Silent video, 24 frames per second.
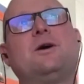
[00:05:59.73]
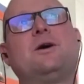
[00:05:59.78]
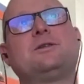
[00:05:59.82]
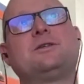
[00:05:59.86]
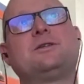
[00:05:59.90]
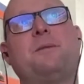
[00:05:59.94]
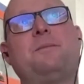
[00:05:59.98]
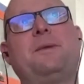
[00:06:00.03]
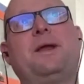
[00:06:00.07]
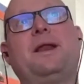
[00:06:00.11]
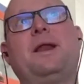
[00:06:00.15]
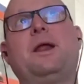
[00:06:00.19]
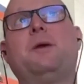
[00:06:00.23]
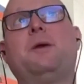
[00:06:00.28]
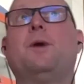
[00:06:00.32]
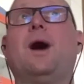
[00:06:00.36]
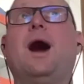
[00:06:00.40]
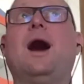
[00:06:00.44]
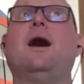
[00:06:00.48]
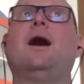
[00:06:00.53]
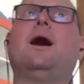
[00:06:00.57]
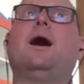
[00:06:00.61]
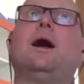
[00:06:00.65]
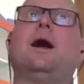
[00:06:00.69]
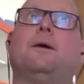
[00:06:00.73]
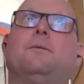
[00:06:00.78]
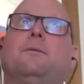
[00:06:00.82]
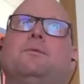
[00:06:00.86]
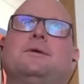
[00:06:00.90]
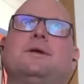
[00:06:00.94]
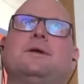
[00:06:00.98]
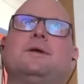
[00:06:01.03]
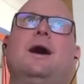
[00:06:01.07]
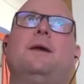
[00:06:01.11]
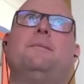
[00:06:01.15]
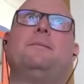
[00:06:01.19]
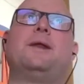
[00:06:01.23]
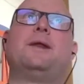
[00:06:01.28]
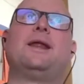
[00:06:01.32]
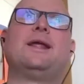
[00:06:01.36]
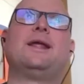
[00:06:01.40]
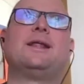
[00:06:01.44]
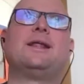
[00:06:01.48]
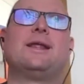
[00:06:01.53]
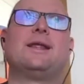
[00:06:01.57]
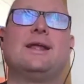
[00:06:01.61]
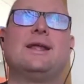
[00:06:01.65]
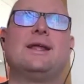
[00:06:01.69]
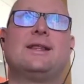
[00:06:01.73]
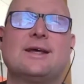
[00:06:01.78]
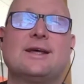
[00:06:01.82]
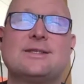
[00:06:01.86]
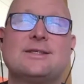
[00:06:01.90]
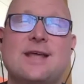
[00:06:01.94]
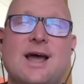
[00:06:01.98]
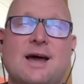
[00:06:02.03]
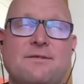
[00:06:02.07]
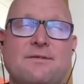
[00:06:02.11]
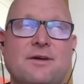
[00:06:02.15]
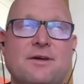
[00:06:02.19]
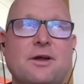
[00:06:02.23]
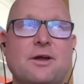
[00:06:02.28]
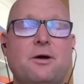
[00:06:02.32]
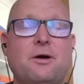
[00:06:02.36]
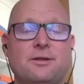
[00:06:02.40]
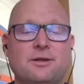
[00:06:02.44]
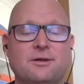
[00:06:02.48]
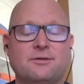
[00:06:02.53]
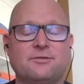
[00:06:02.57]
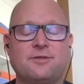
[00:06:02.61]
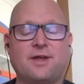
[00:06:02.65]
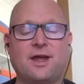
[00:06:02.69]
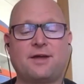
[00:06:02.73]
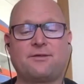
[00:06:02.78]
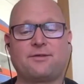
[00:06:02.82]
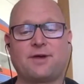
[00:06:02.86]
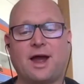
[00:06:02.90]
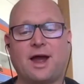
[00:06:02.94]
I mean, well, I mean, it does have a cola flavor.